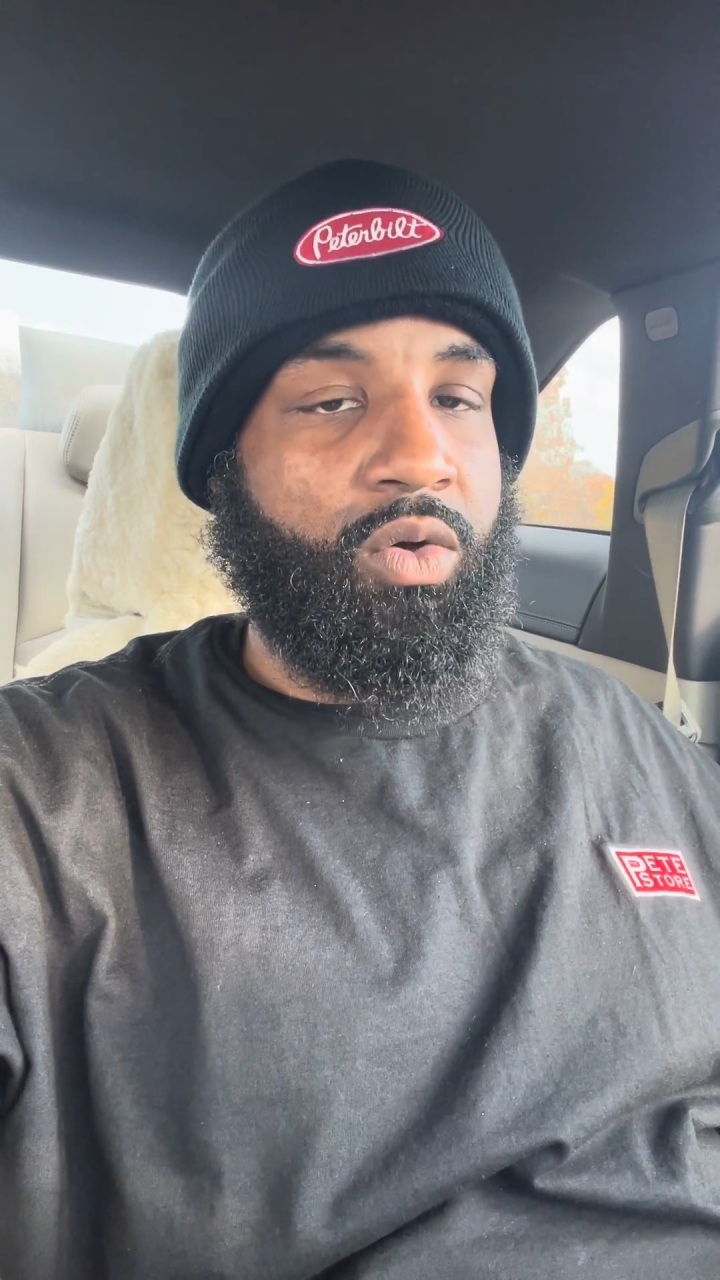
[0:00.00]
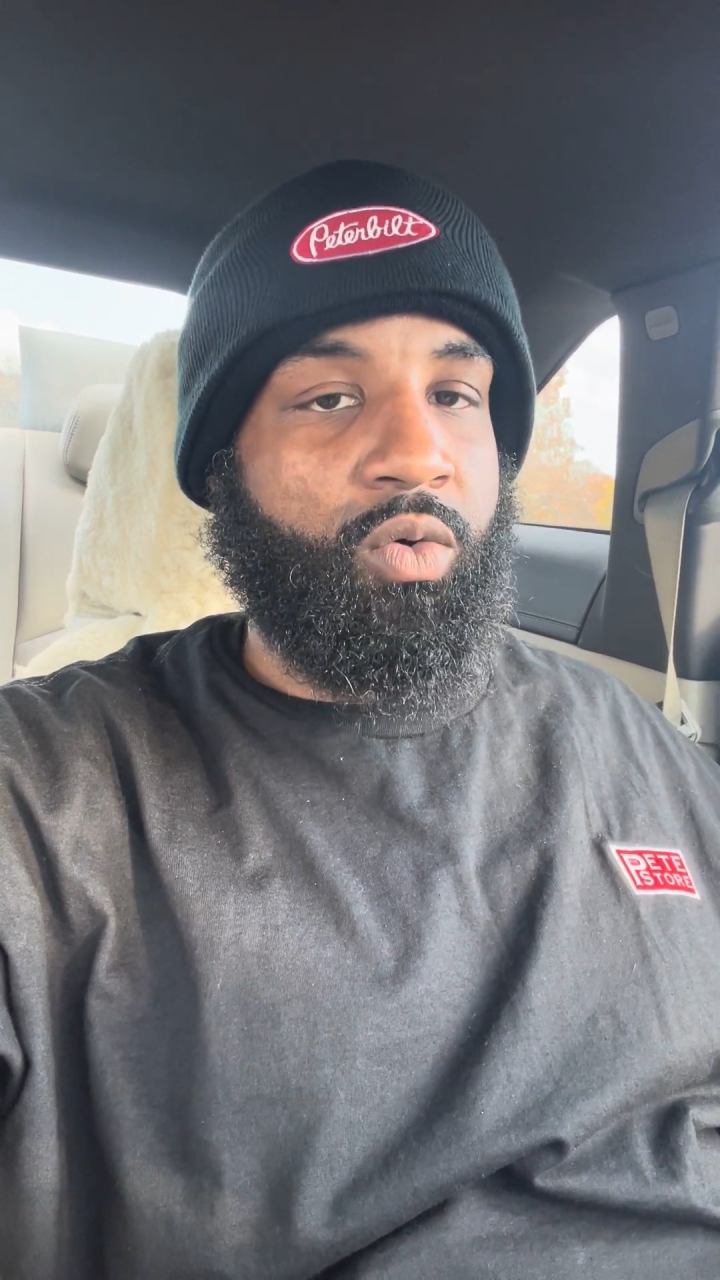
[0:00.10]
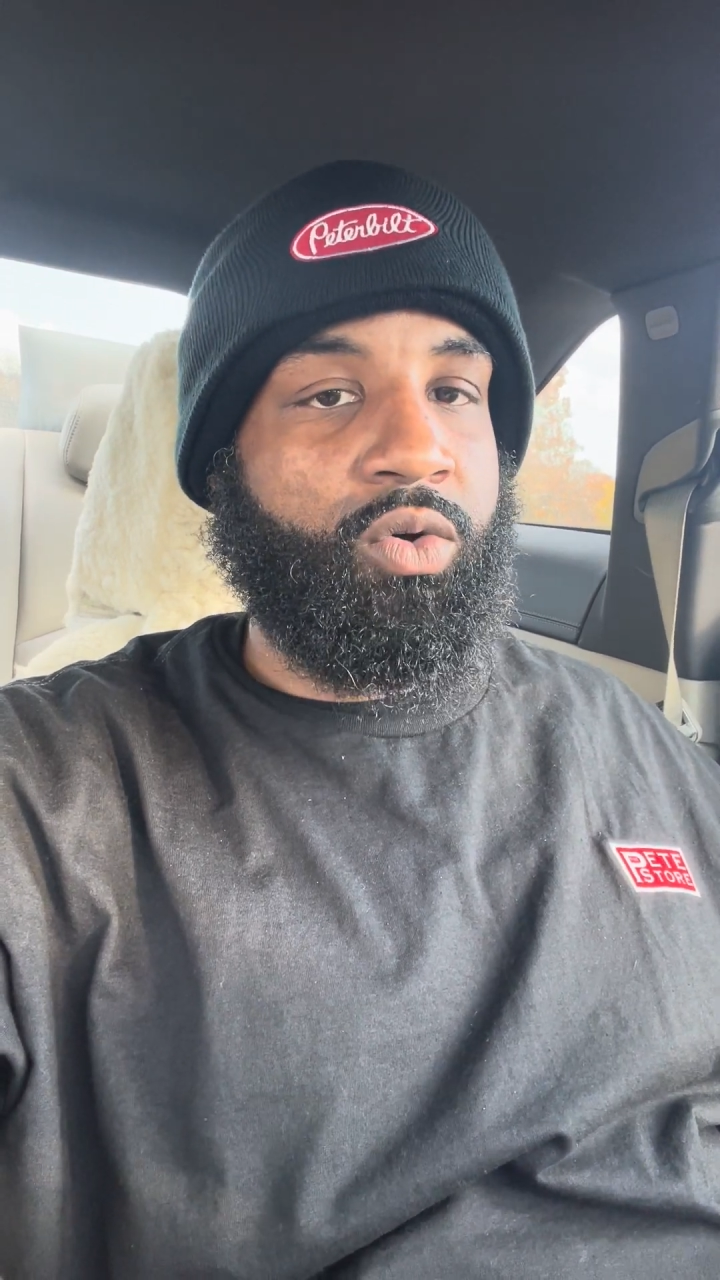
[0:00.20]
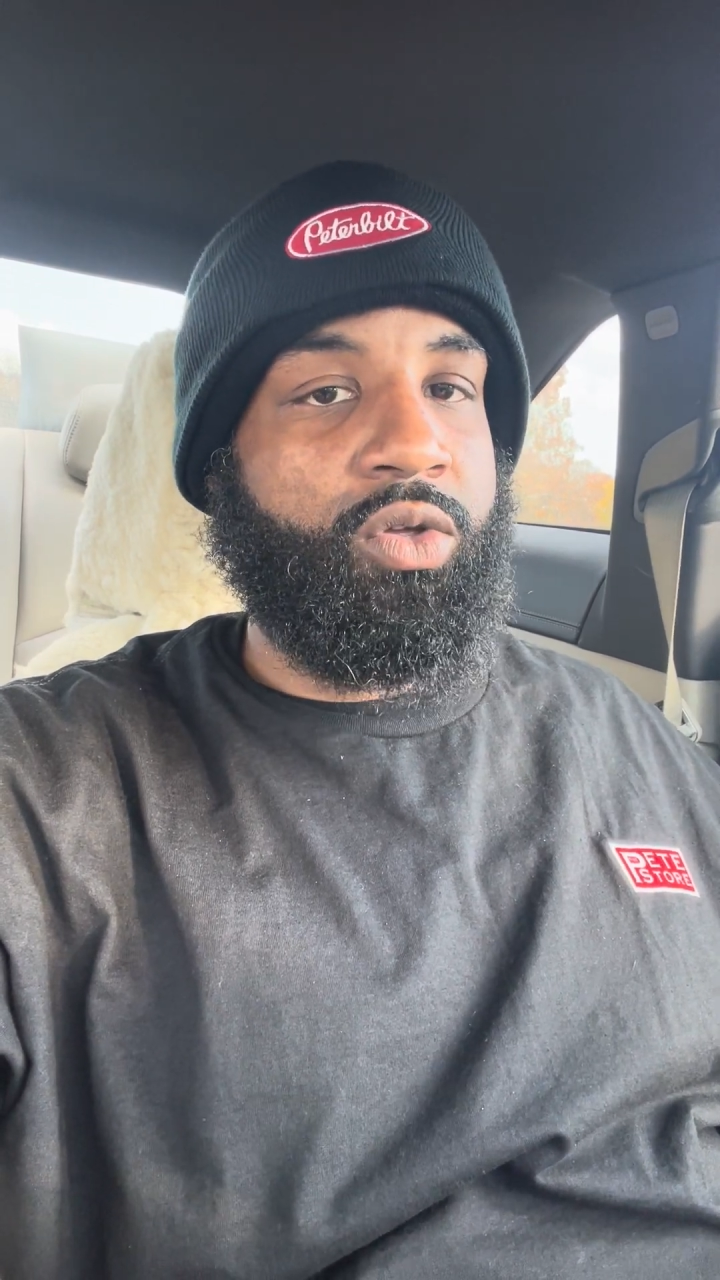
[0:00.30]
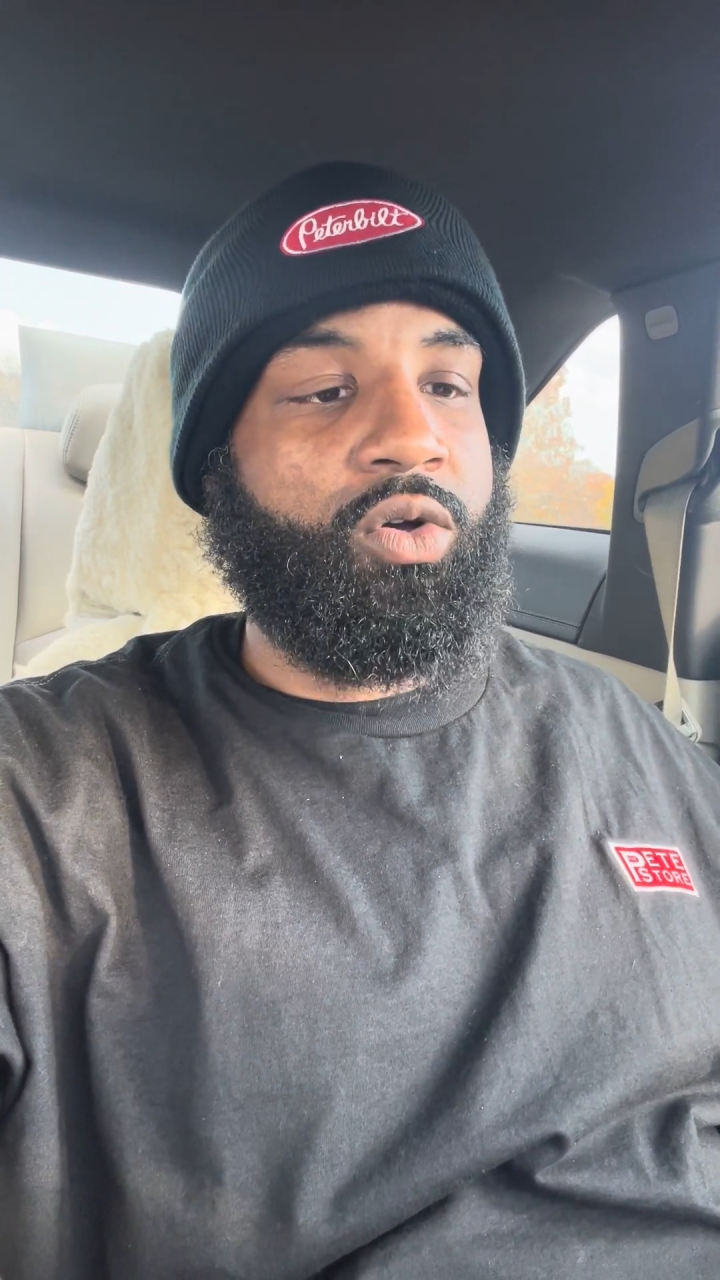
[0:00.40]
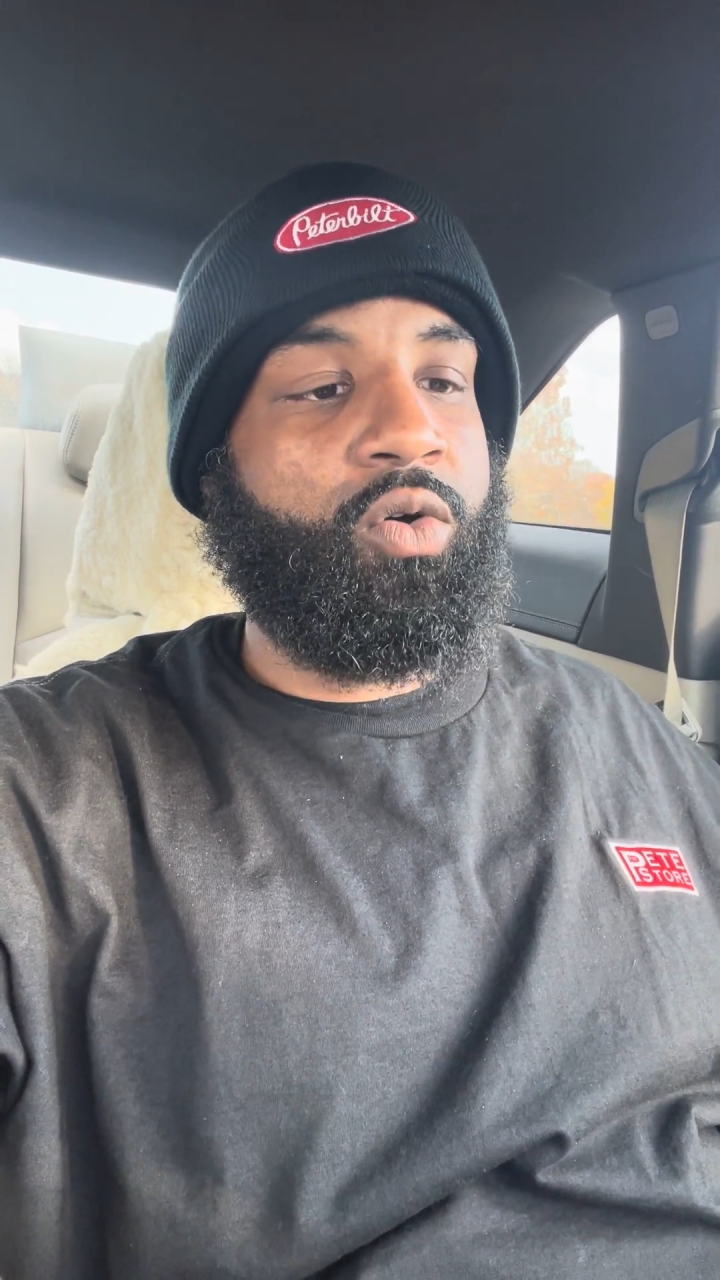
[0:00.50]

on your